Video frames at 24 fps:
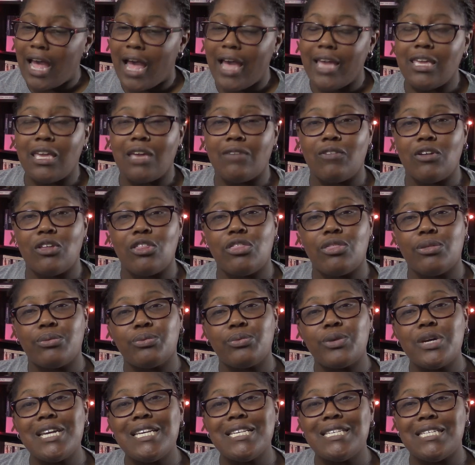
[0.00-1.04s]
I give it
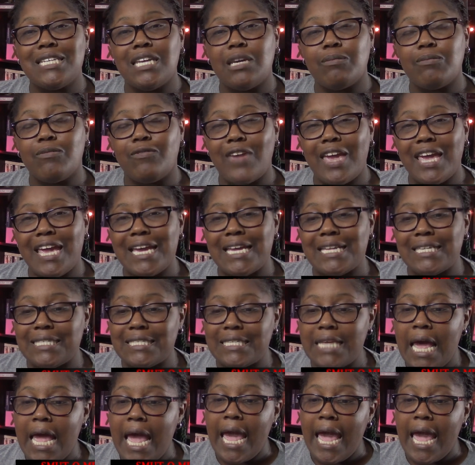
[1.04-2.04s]
3 Steam fans,